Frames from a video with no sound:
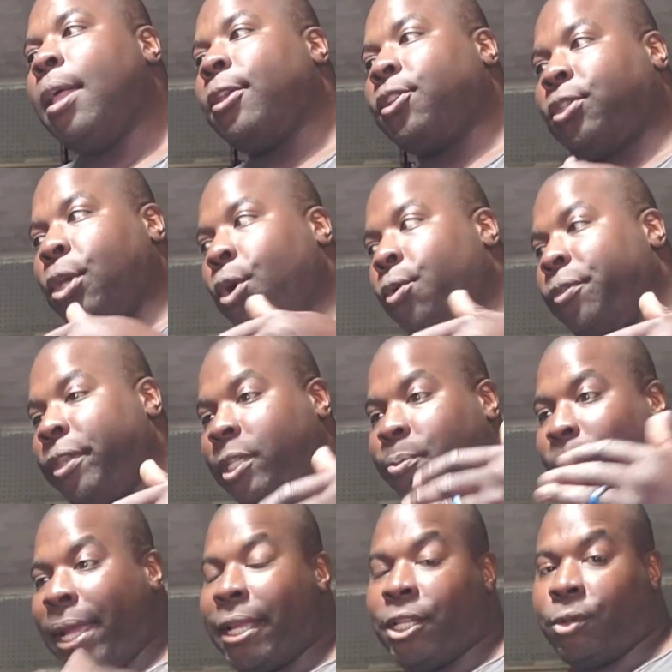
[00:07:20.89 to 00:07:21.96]
So this
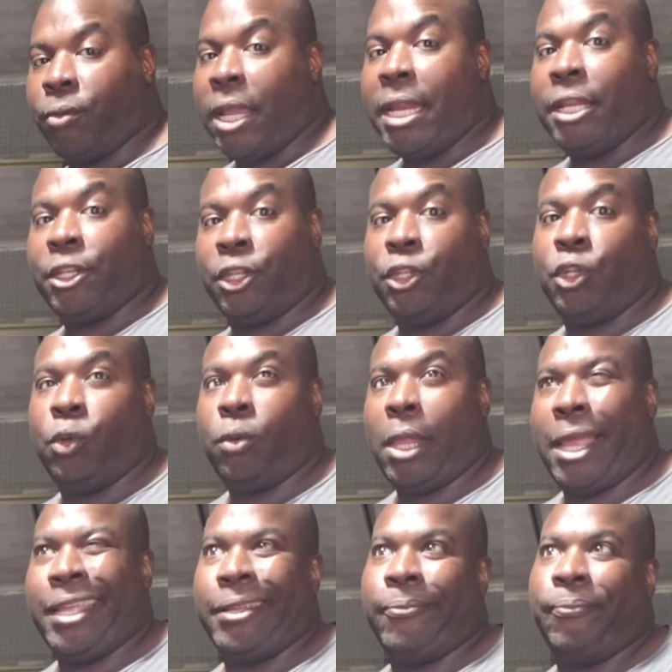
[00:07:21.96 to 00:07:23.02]
bike is rated to do like